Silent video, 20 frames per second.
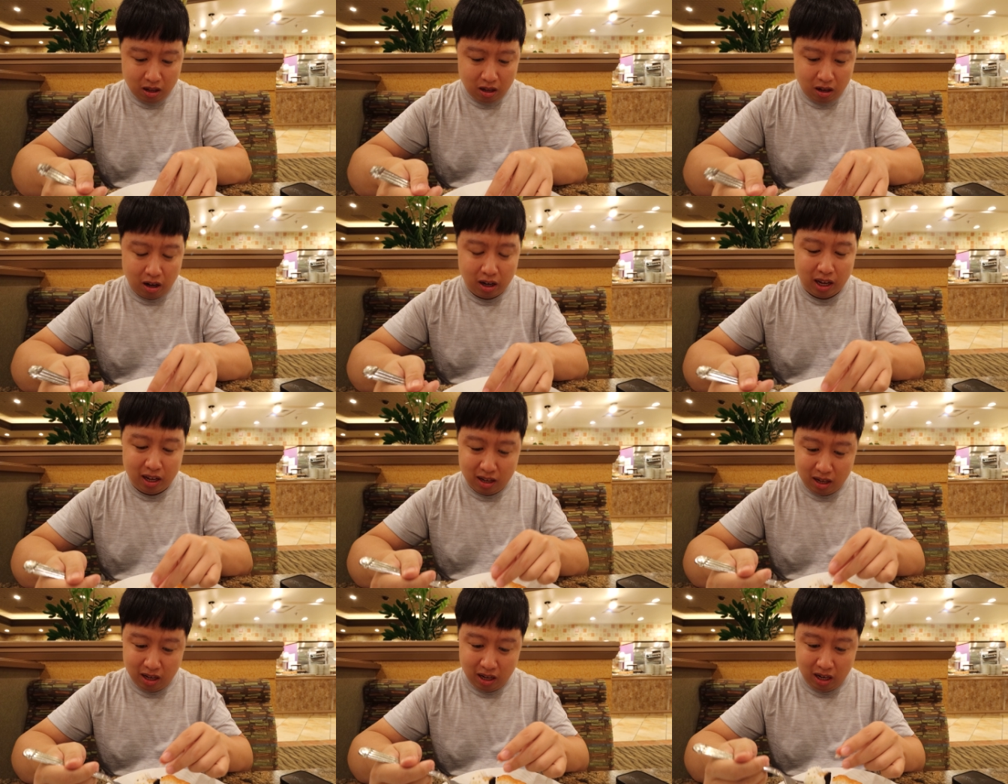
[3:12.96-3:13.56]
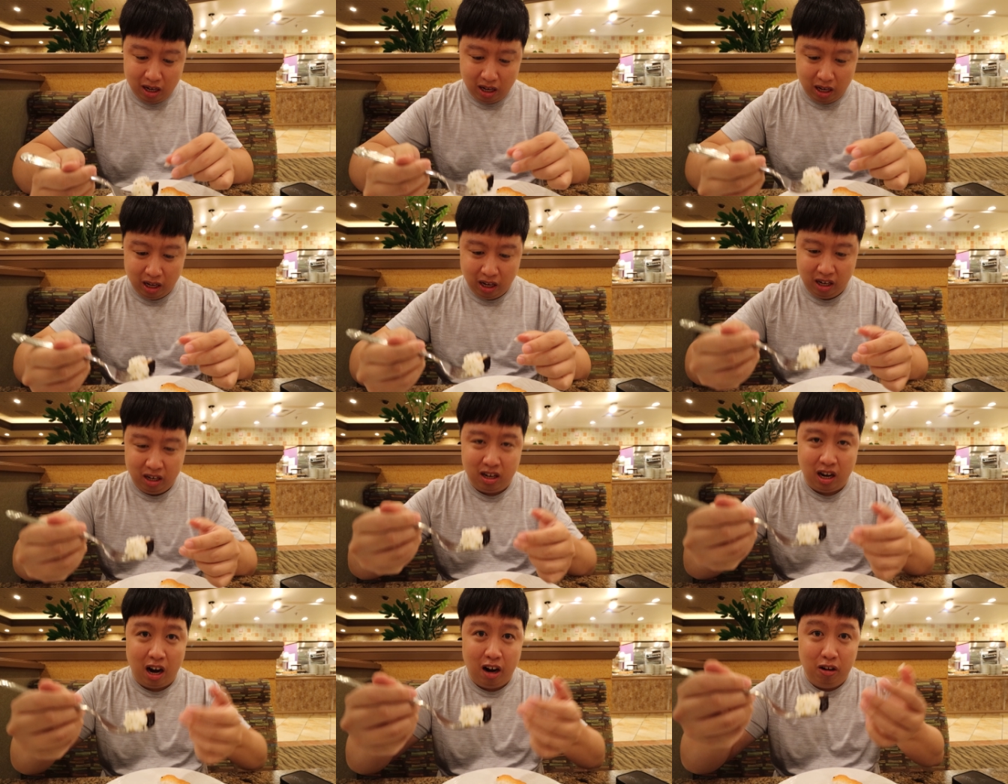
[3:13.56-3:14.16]
okay, it
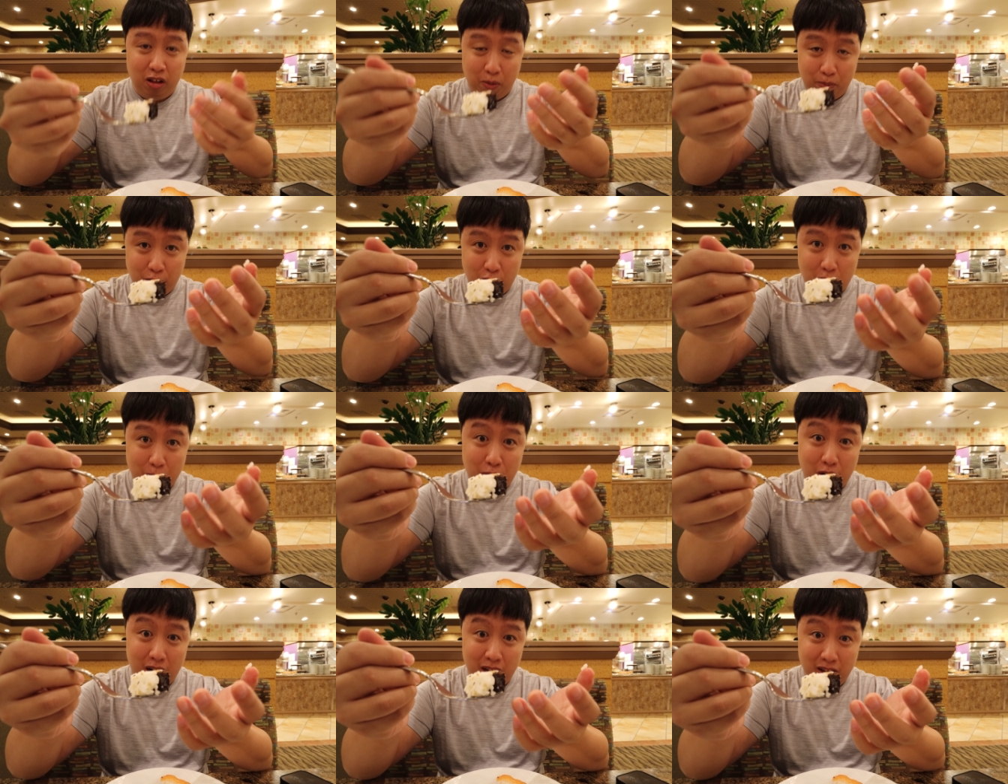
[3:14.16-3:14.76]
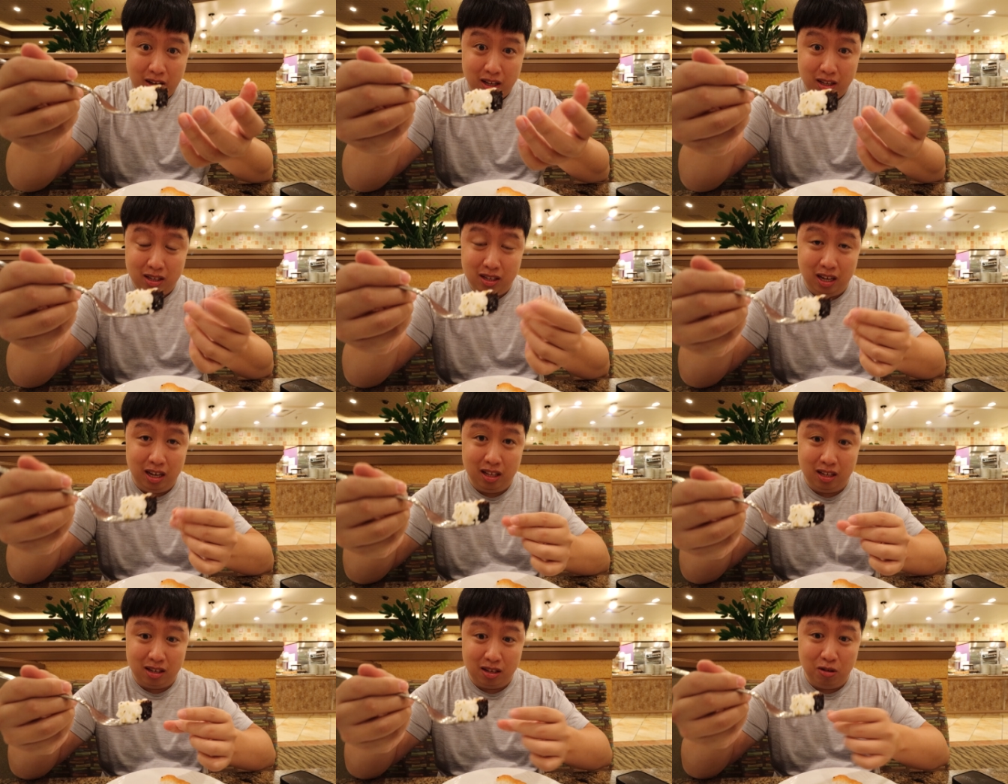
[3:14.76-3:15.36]
entirely broke apart. As you can
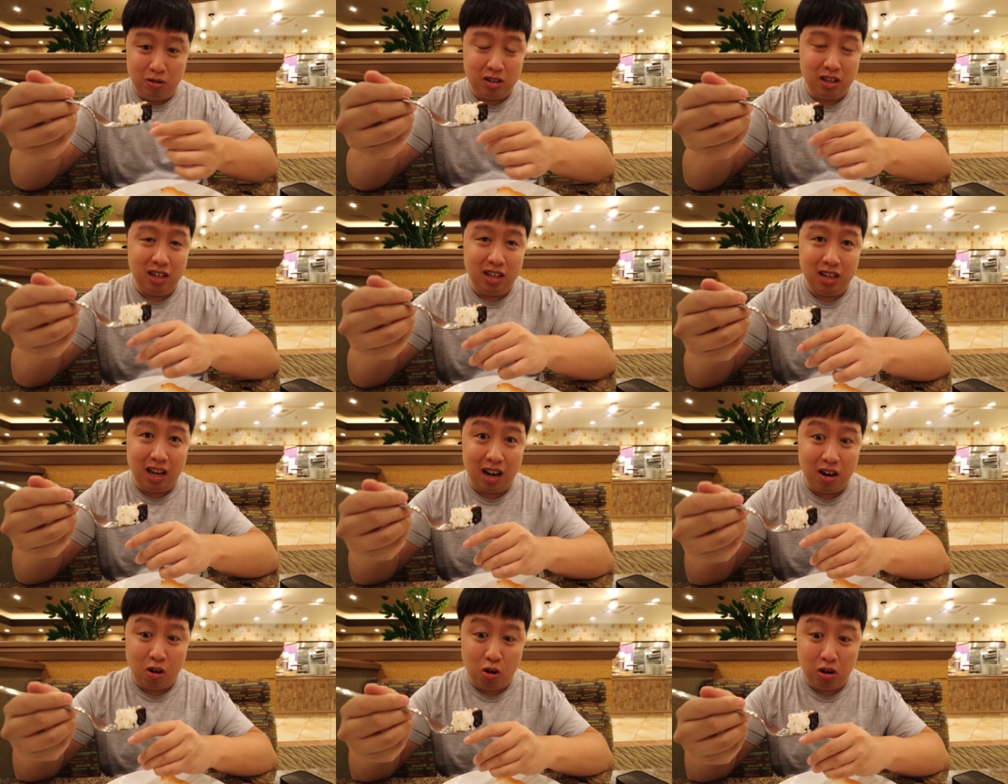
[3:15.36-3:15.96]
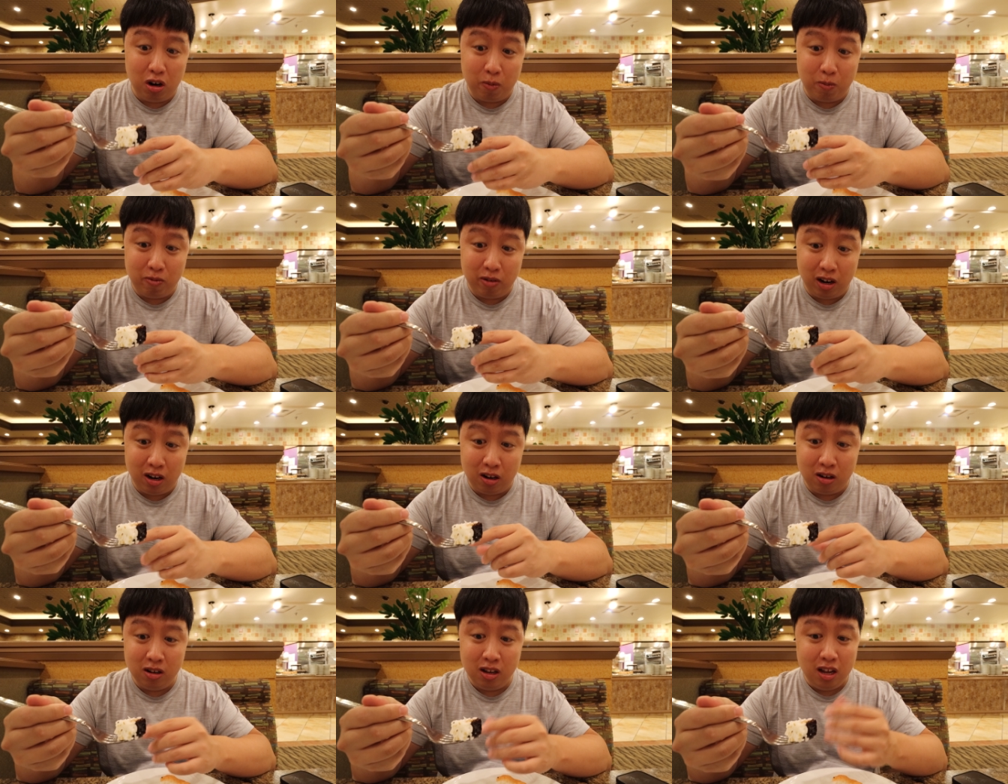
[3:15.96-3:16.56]
see, the sushi did not hold up
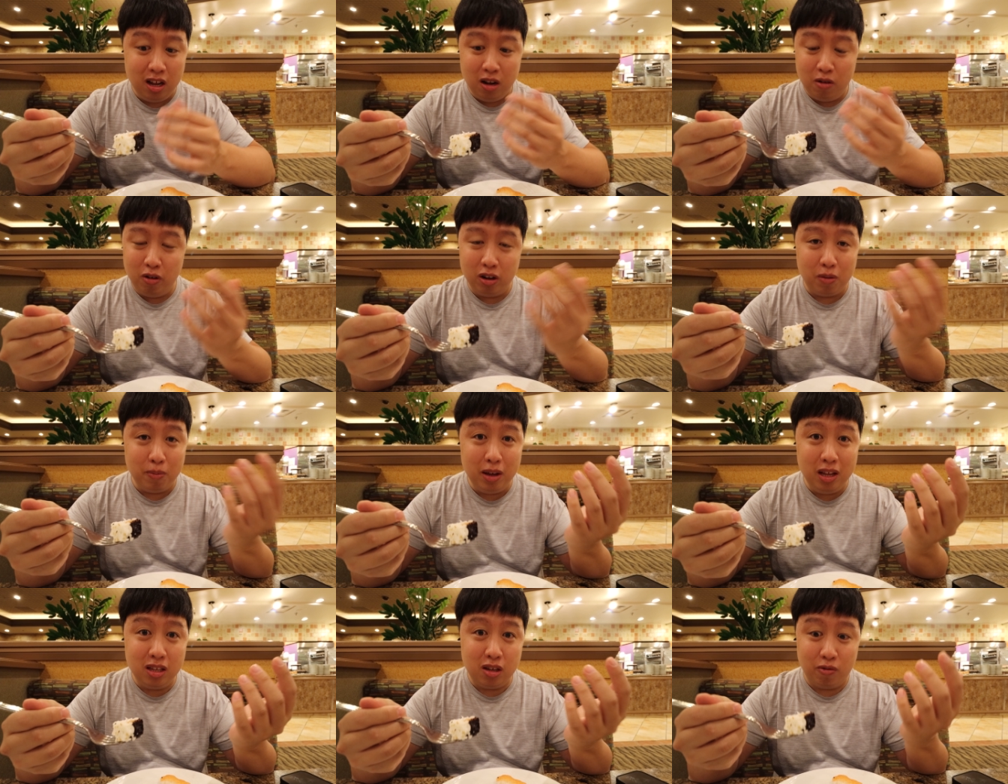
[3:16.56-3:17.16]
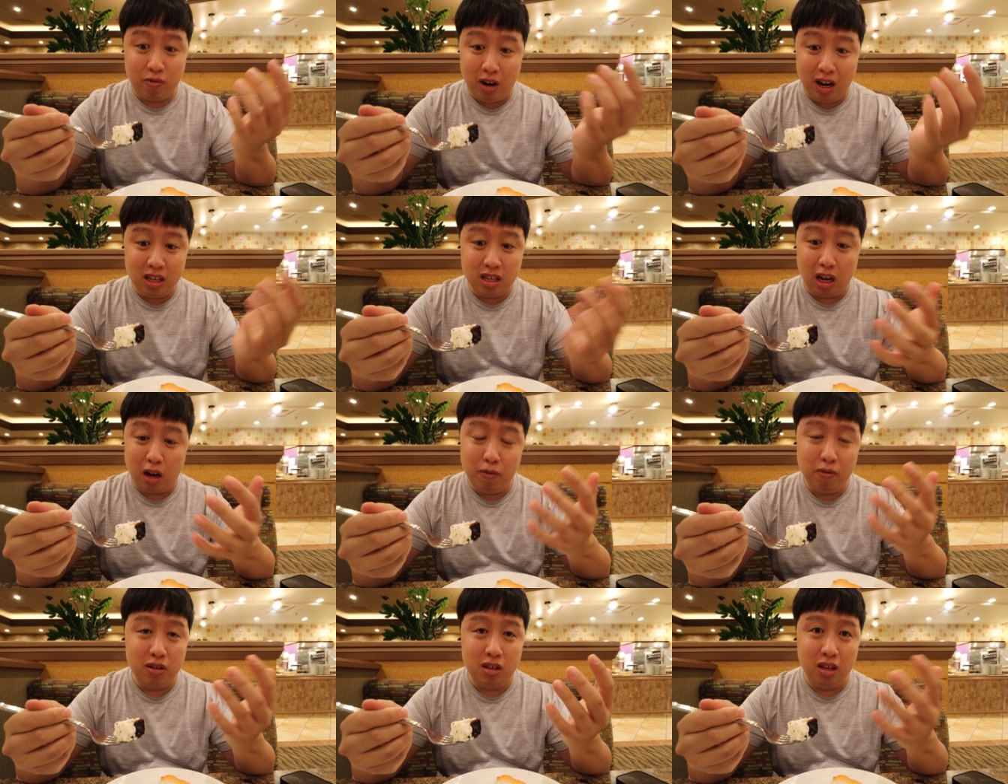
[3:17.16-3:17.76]
well, which means the rice
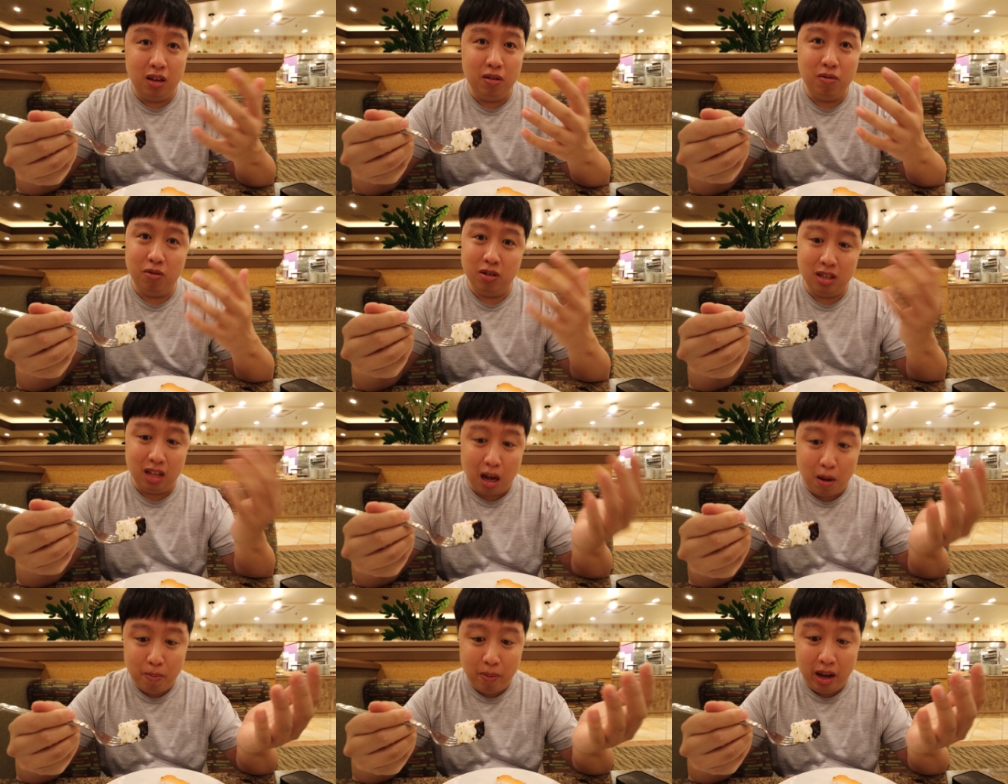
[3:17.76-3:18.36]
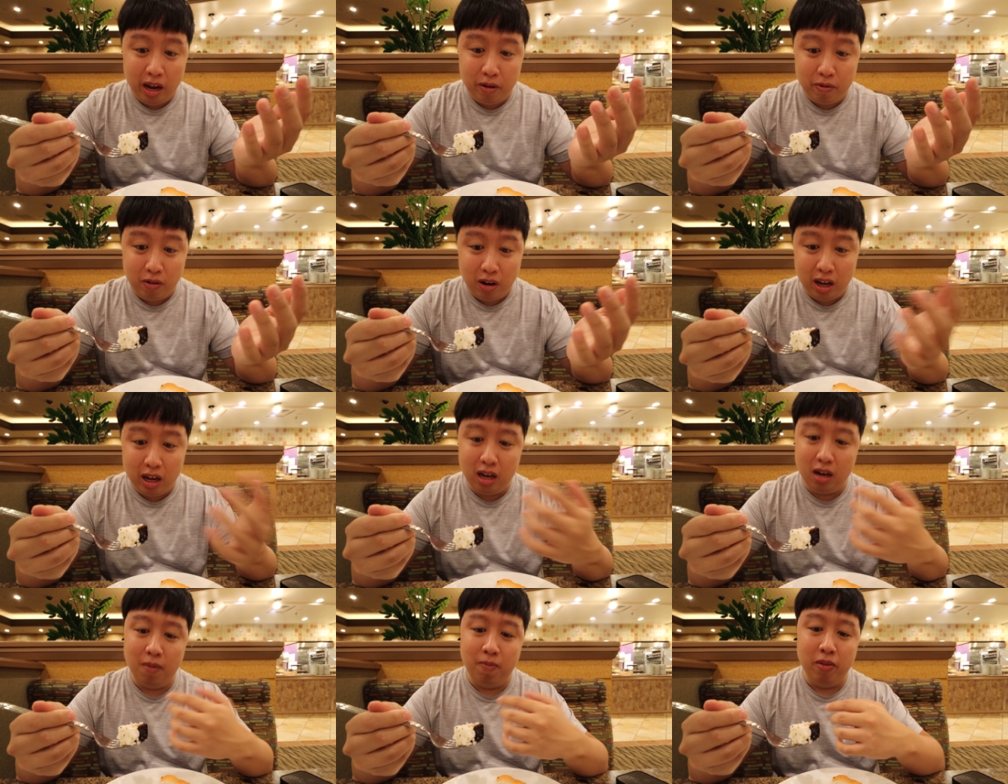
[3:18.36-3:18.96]
obviously was not made
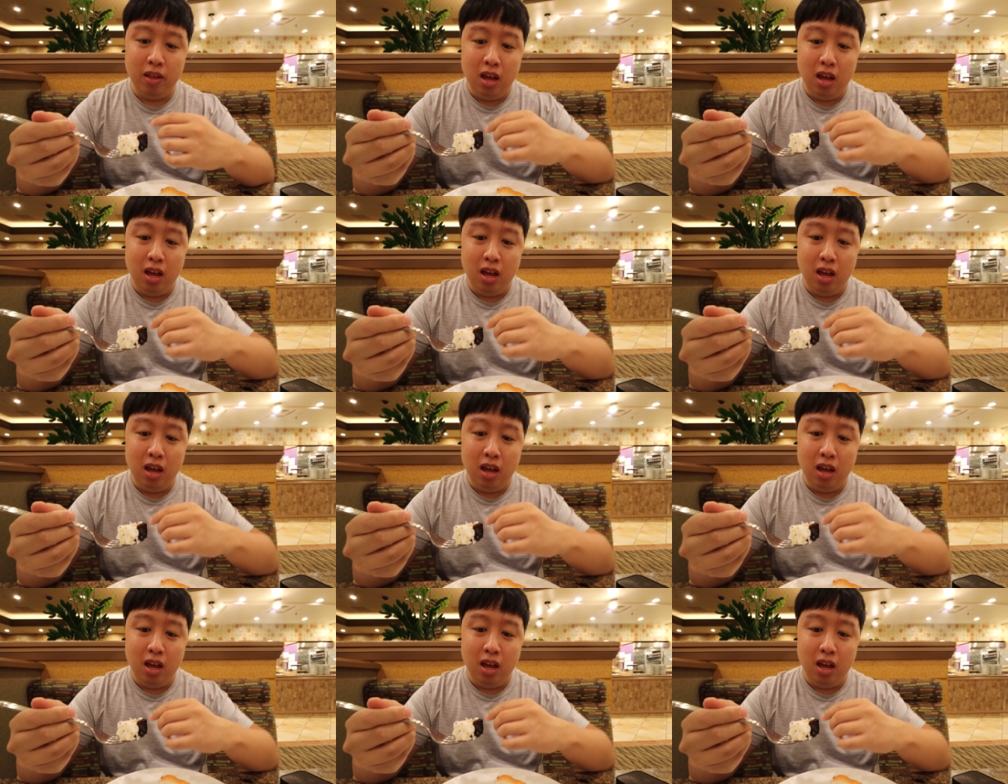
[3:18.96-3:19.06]
right.